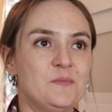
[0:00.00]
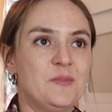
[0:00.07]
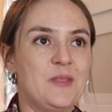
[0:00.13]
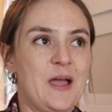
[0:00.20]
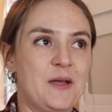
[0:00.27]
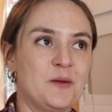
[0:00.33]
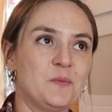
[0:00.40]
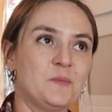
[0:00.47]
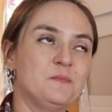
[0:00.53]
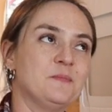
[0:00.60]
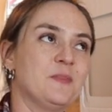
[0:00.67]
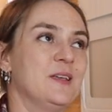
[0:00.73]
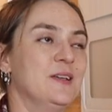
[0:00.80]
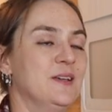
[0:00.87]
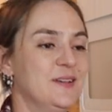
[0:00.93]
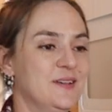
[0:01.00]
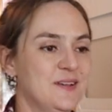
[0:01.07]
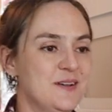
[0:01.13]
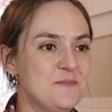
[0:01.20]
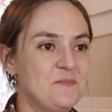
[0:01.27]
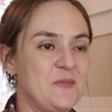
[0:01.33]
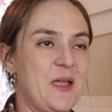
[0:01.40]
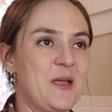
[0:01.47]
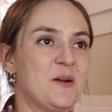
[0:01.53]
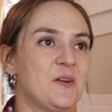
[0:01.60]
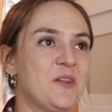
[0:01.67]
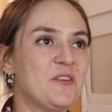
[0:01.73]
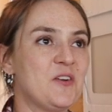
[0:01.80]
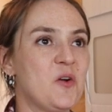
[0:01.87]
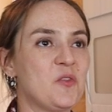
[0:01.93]
that, I don't
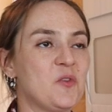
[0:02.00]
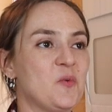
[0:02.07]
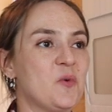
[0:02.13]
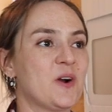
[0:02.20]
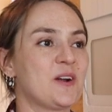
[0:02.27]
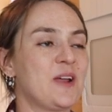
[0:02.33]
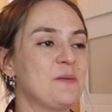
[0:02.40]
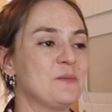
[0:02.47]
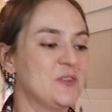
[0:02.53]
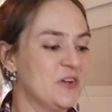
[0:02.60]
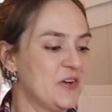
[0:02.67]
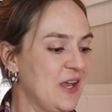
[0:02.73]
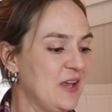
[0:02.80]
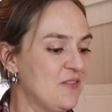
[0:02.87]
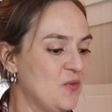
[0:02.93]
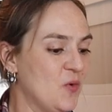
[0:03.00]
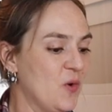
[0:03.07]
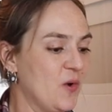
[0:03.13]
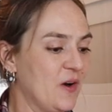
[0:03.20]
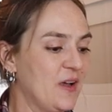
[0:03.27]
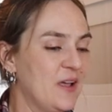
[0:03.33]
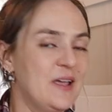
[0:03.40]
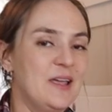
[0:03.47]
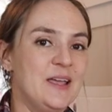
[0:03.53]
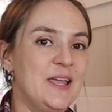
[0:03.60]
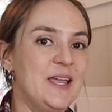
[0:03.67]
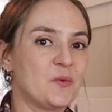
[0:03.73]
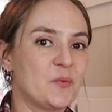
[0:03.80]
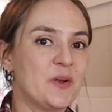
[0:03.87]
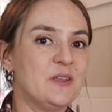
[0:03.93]
even know the word I'm looking for.
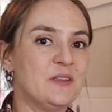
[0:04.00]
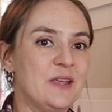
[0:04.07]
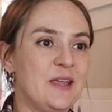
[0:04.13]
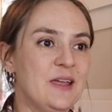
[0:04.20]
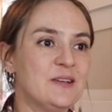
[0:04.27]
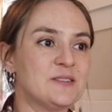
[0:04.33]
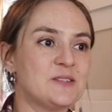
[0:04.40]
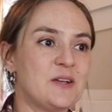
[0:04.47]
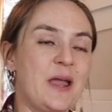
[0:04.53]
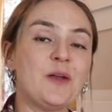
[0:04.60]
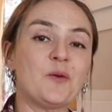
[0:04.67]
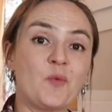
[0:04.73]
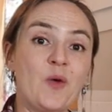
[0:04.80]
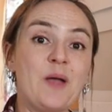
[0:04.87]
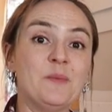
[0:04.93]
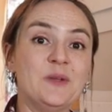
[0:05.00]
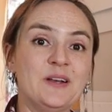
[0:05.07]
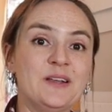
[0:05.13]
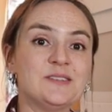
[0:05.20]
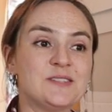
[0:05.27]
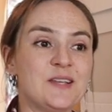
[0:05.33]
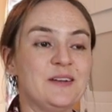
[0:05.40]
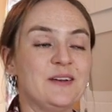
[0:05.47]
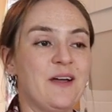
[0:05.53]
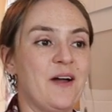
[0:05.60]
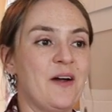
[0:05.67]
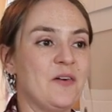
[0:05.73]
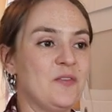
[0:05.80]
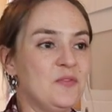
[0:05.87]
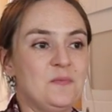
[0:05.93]
It really is kind of reminiscent
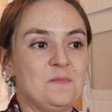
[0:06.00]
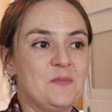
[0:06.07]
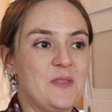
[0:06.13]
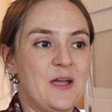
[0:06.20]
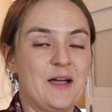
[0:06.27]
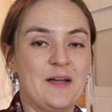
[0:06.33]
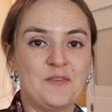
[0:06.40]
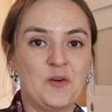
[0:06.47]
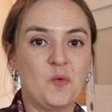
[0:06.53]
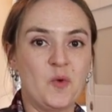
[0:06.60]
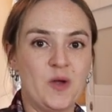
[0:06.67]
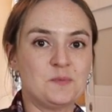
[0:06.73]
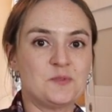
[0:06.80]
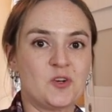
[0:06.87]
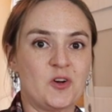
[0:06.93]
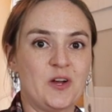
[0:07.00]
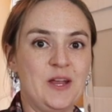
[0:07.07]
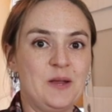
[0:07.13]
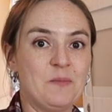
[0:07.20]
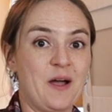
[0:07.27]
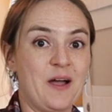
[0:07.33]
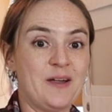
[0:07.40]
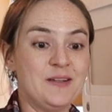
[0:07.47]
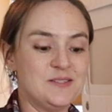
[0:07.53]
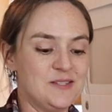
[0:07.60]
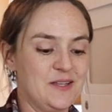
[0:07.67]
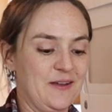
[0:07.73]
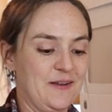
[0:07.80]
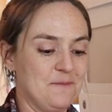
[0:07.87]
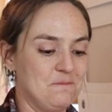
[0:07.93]
of, of a whipped cream
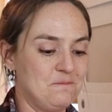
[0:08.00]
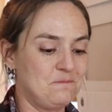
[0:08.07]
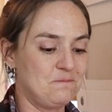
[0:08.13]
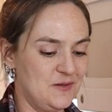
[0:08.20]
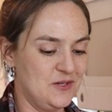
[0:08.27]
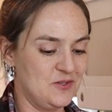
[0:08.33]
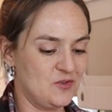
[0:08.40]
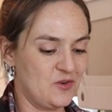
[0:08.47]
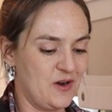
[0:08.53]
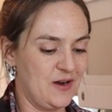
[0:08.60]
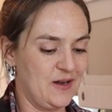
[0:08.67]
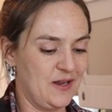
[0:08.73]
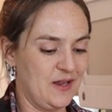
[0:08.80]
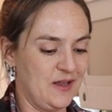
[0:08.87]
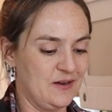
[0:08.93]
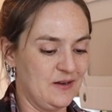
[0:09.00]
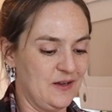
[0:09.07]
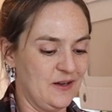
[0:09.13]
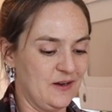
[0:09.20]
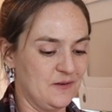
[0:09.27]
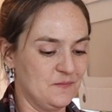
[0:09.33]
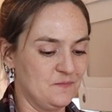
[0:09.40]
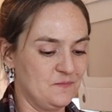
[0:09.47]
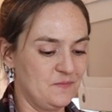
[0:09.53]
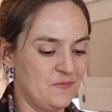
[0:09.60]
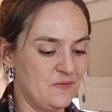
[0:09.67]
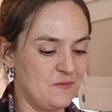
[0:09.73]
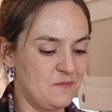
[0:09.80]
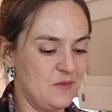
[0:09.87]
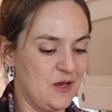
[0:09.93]
icing. Let me try it again here.
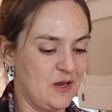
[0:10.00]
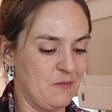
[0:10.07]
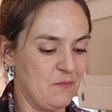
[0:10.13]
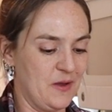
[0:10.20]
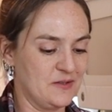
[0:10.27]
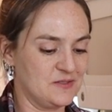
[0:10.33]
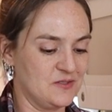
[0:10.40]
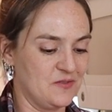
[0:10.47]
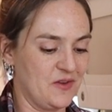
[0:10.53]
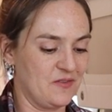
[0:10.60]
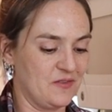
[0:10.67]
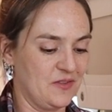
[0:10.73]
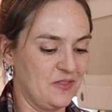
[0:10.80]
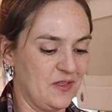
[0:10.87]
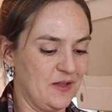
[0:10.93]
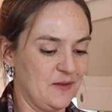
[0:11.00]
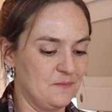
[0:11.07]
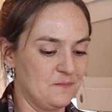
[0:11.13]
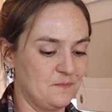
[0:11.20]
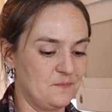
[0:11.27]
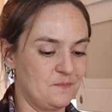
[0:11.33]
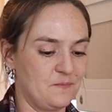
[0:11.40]
Make a mess of everything.